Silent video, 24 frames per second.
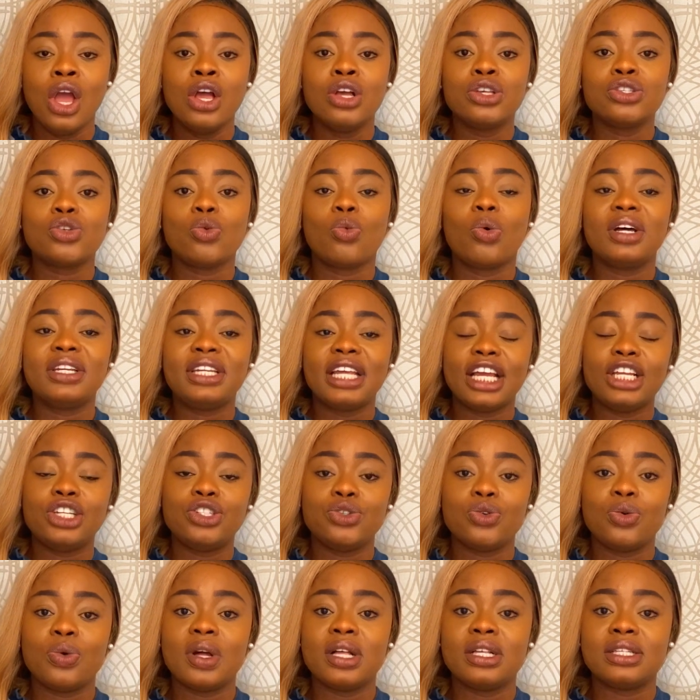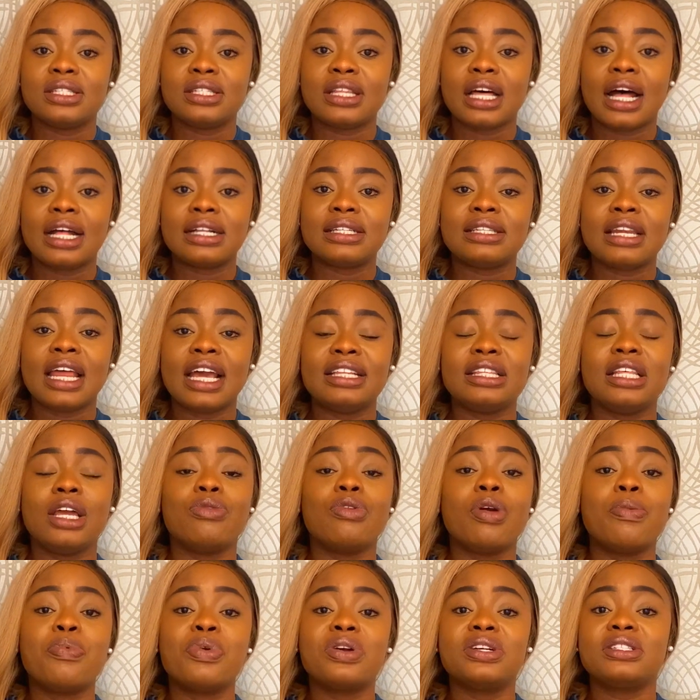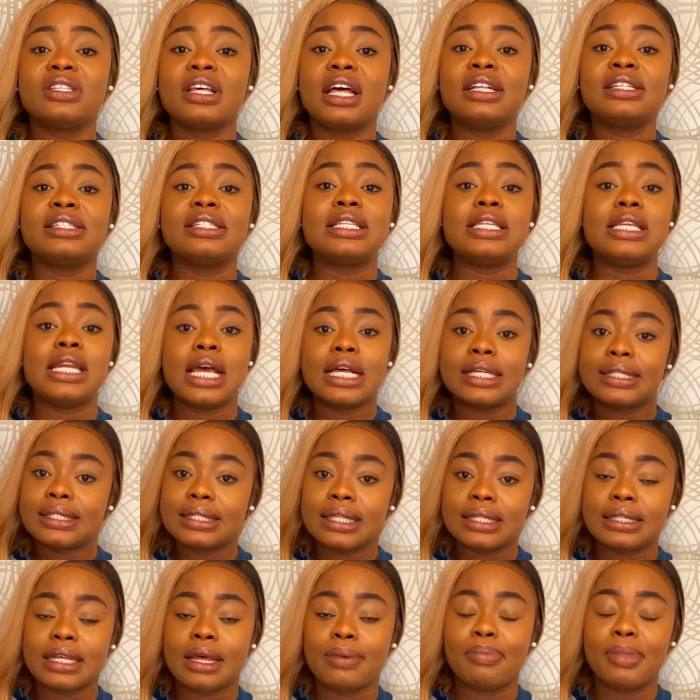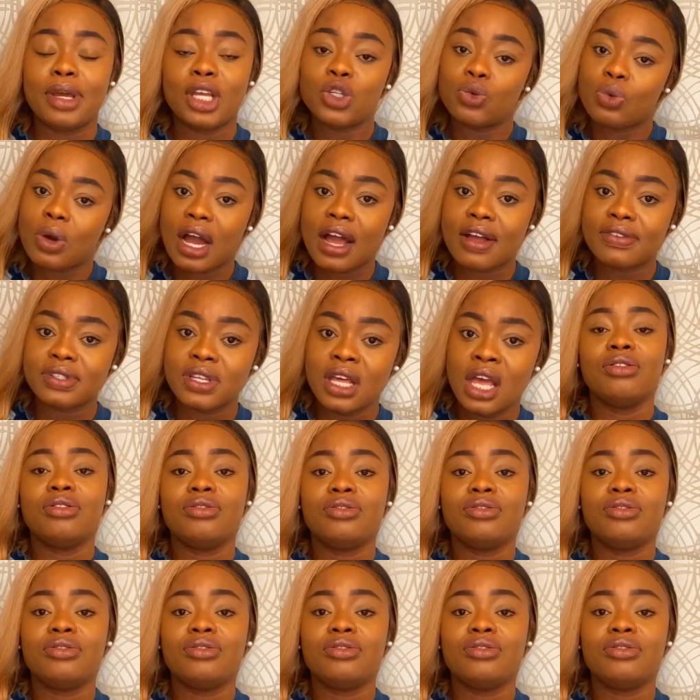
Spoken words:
So what they do is that, like, they represent nurses and midwives.